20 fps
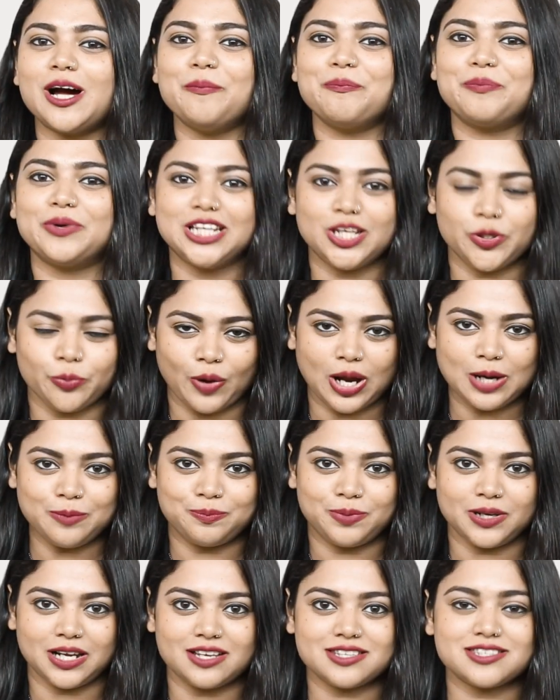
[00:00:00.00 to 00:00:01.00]
company
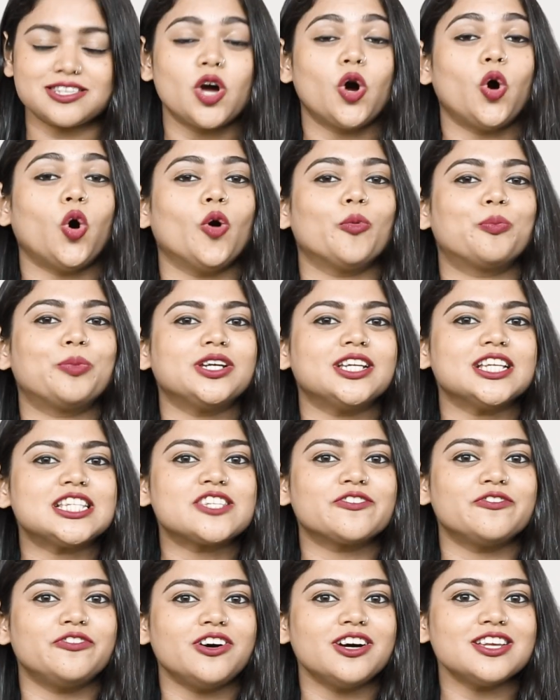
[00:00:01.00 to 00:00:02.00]
OnePlus opened
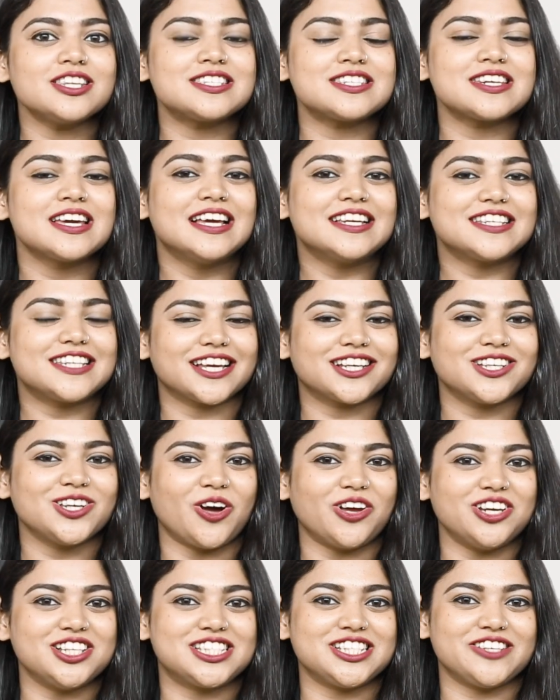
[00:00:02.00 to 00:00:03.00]
its first
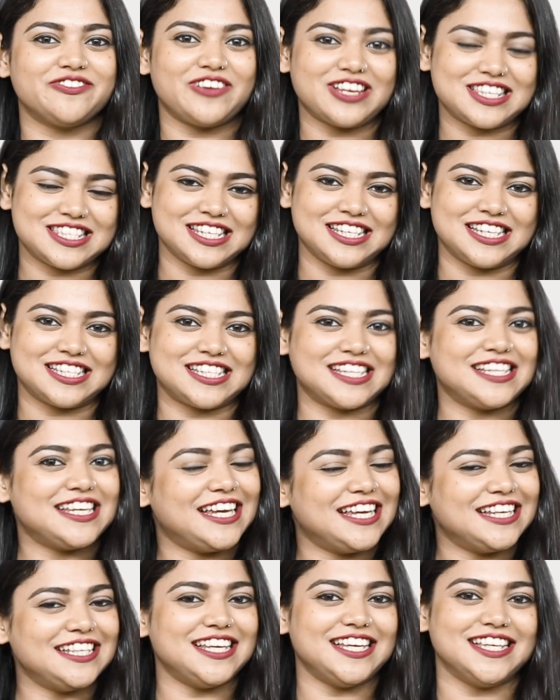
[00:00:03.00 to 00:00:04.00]
technology facility
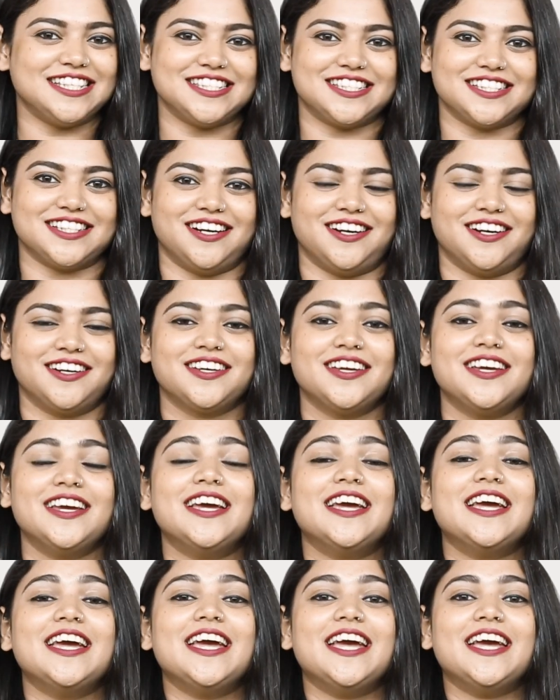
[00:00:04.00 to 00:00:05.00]
in India.
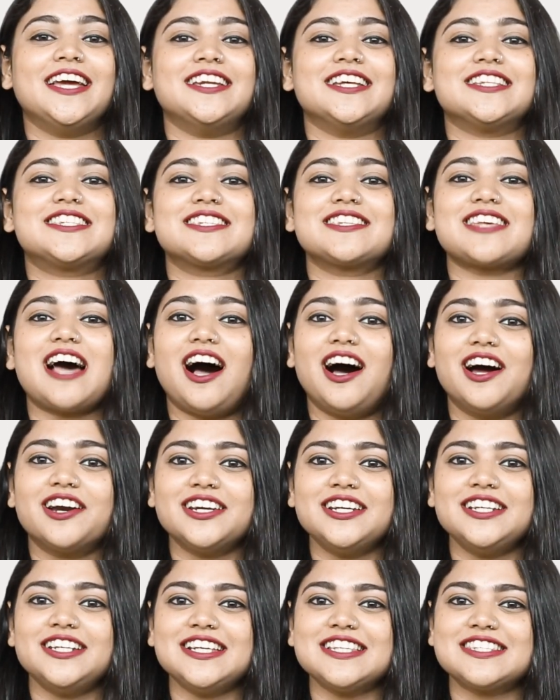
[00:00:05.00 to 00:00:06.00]
In its
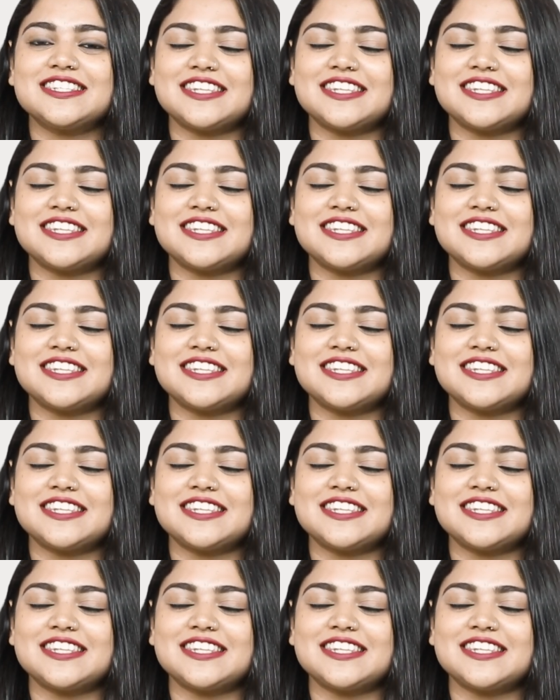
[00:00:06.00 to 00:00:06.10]
R&D